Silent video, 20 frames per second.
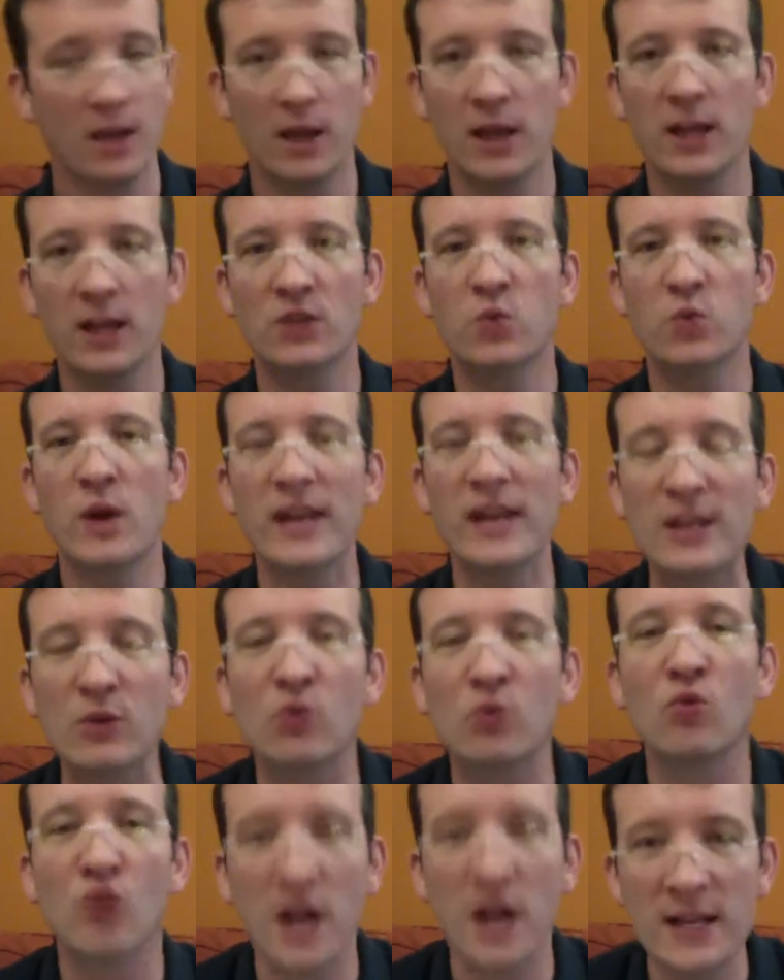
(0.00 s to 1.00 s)
It's when he
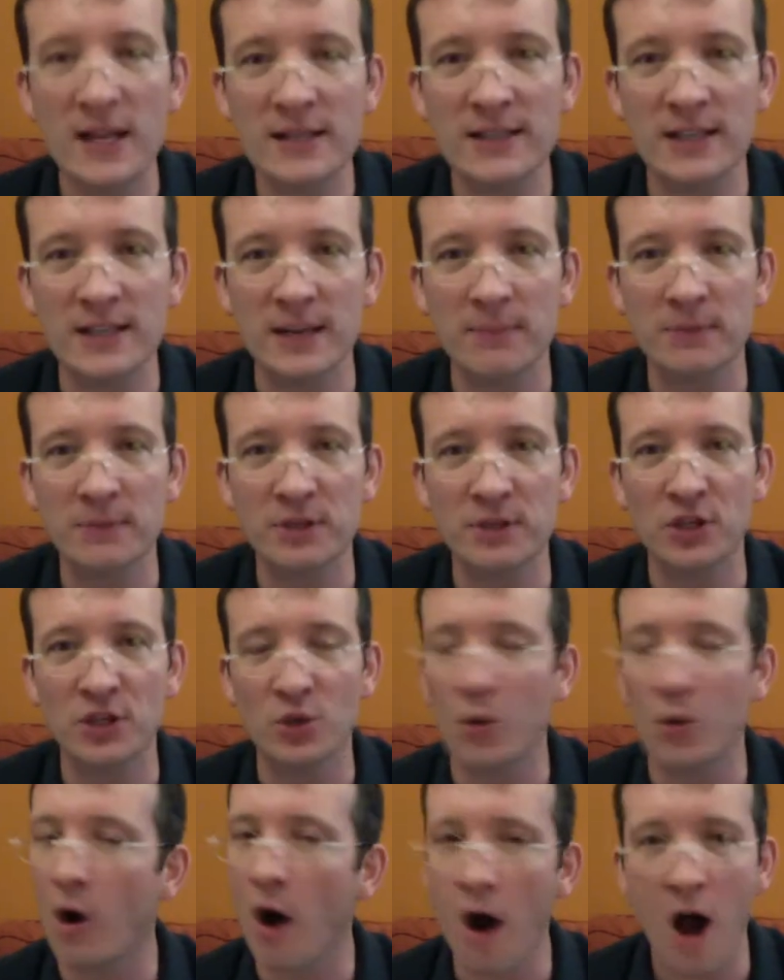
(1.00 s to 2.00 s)
runs up to
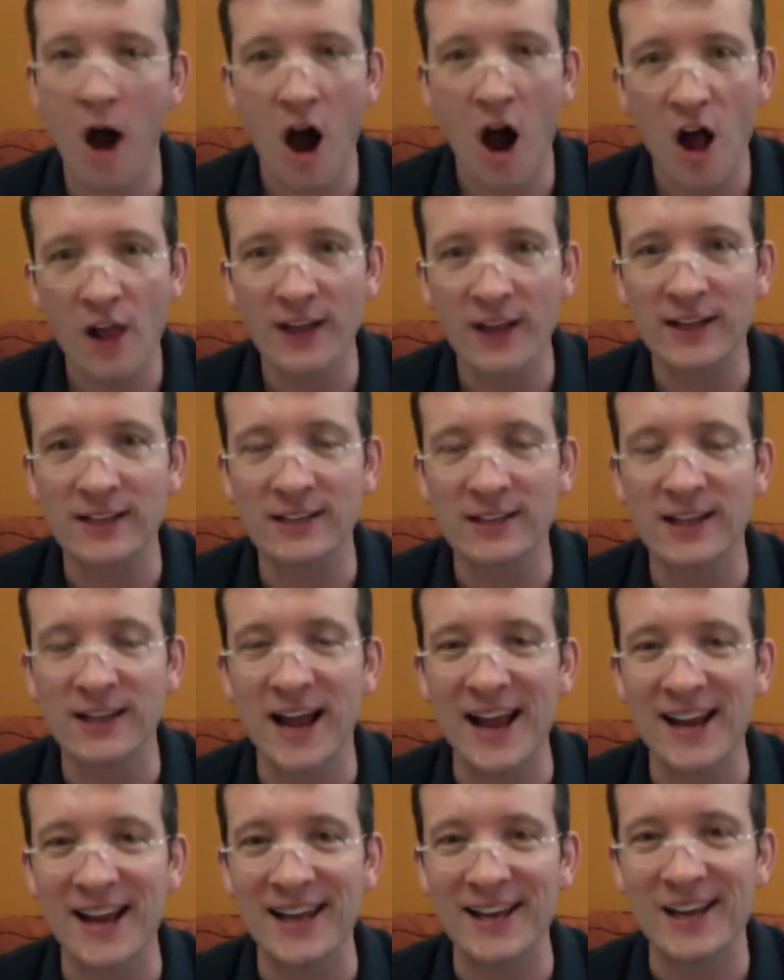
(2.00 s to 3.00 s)
you, all
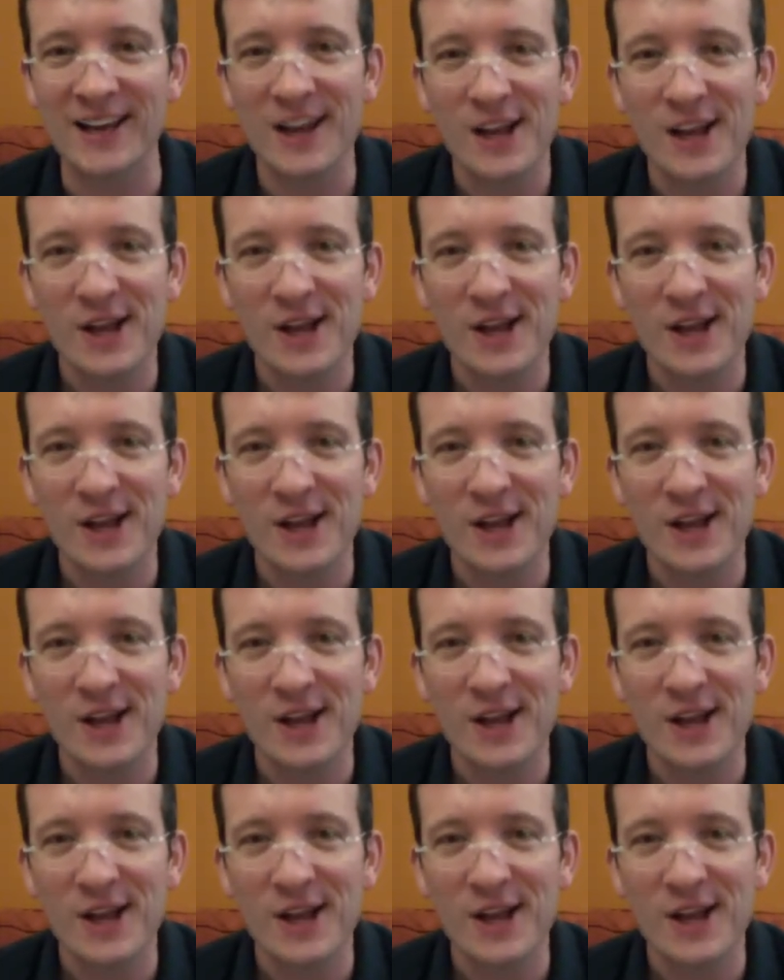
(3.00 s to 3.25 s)
excited,